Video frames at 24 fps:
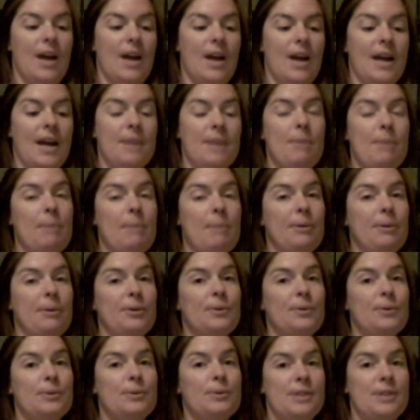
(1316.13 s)
I get my
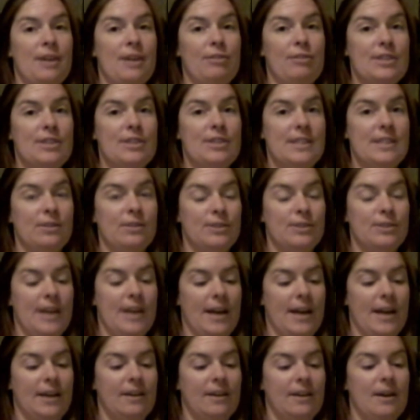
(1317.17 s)
miracles every single
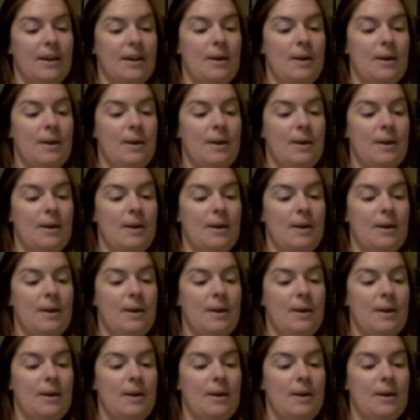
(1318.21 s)
day.